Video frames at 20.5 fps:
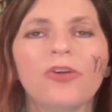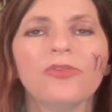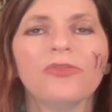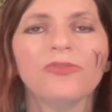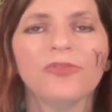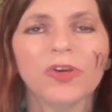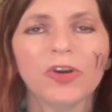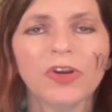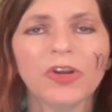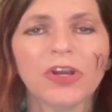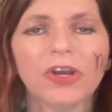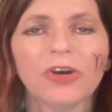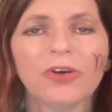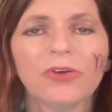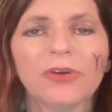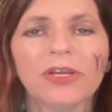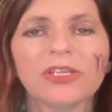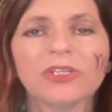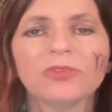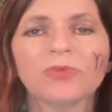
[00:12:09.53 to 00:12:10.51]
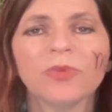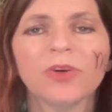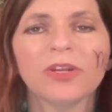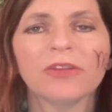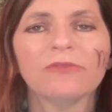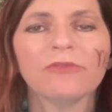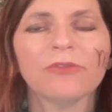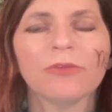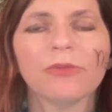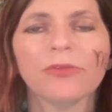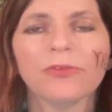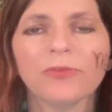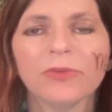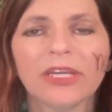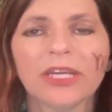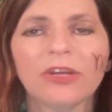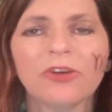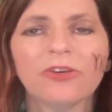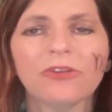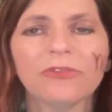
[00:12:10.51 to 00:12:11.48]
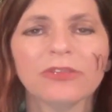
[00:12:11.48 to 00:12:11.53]
Virgo is one of the
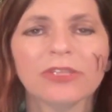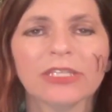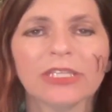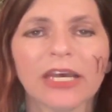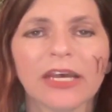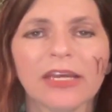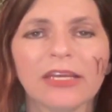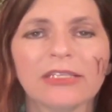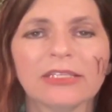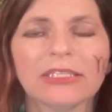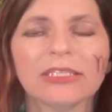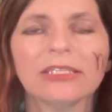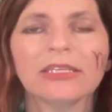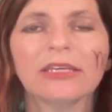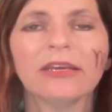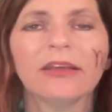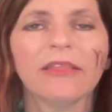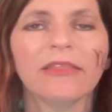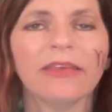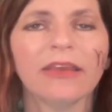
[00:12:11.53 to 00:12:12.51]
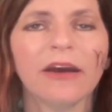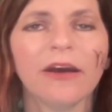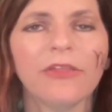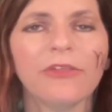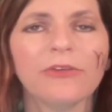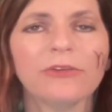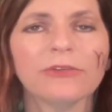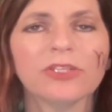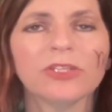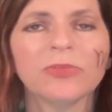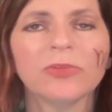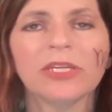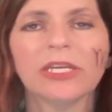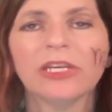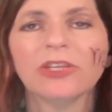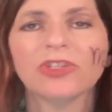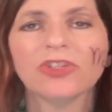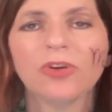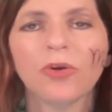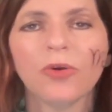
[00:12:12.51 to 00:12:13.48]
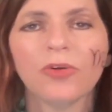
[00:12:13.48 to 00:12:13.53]
3 earth signs, the others
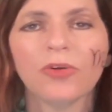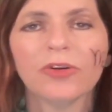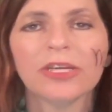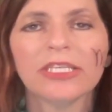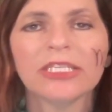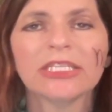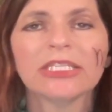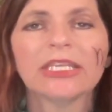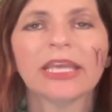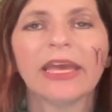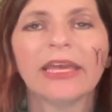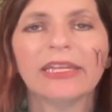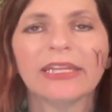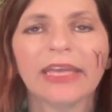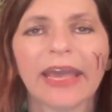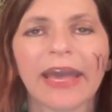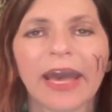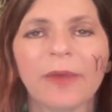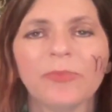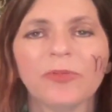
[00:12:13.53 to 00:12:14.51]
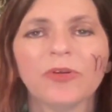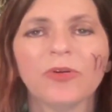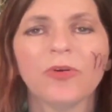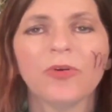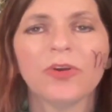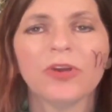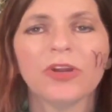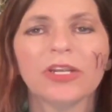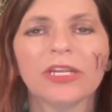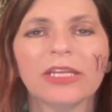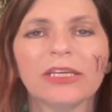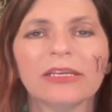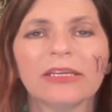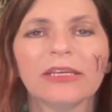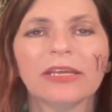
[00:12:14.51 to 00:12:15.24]
being Taurus and Capricorn.